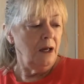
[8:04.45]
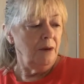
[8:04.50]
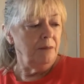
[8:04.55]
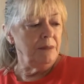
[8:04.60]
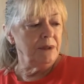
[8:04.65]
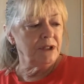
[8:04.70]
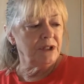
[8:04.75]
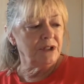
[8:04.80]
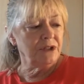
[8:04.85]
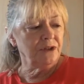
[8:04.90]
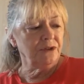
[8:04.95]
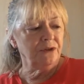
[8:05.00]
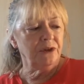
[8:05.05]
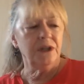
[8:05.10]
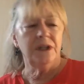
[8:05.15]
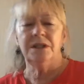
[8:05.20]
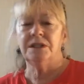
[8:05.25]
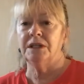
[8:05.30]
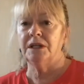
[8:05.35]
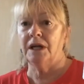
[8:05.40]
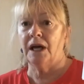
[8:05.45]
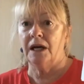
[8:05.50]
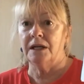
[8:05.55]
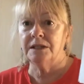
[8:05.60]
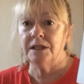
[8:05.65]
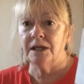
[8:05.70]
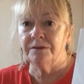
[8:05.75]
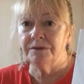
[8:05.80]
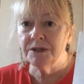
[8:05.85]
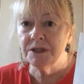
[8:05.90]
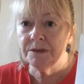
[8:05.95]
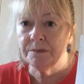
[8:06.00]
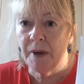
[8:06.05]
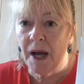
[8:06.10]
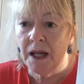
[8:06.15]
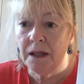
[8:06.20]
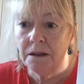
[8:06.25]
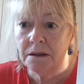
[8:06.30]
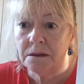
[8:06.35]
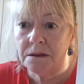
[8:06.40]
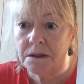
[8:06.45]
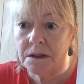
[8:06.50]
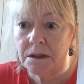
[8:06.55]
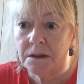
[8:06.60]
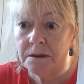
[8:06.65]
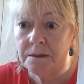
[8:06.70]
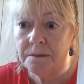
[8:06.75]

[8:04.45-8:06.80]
Mr. Greedy had ever smelled.